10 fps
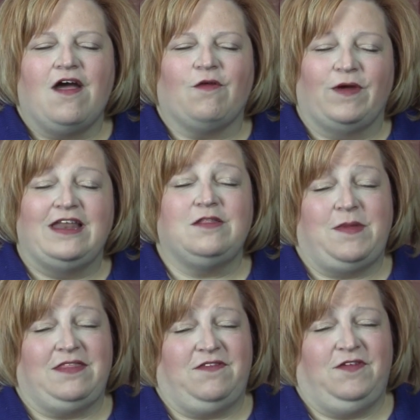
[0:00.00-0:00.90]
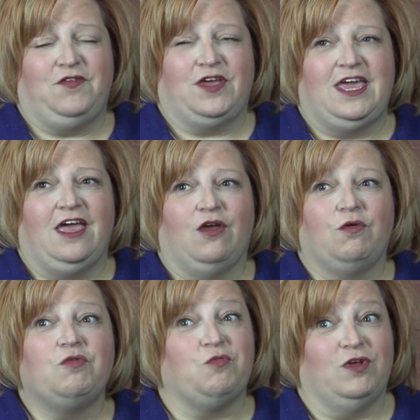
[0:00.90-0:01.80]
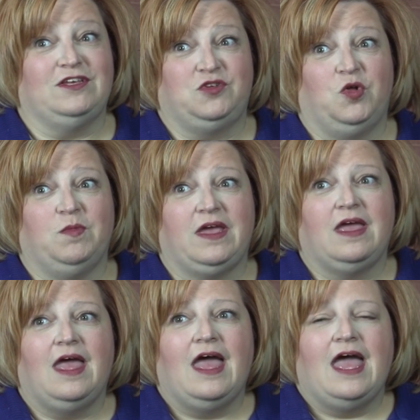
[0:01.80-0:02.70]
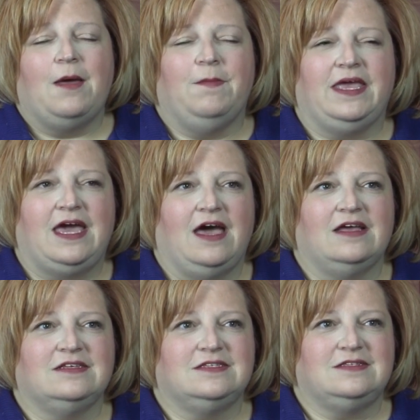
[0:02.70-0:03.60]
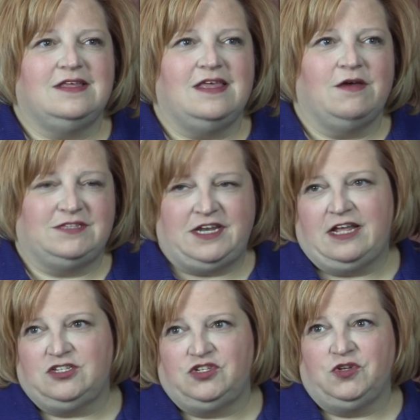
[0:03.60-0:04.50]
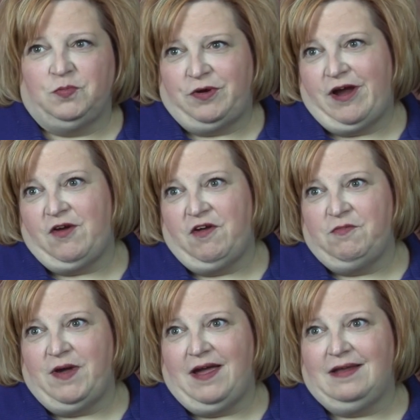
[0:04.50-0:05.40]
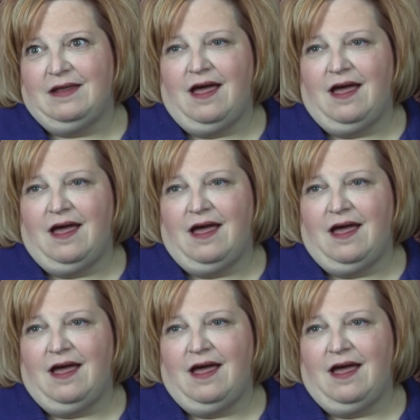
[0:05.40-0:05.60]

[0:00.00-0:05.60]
reading about the Fit for a King really sold me, because it was an answer to a prayer of mine.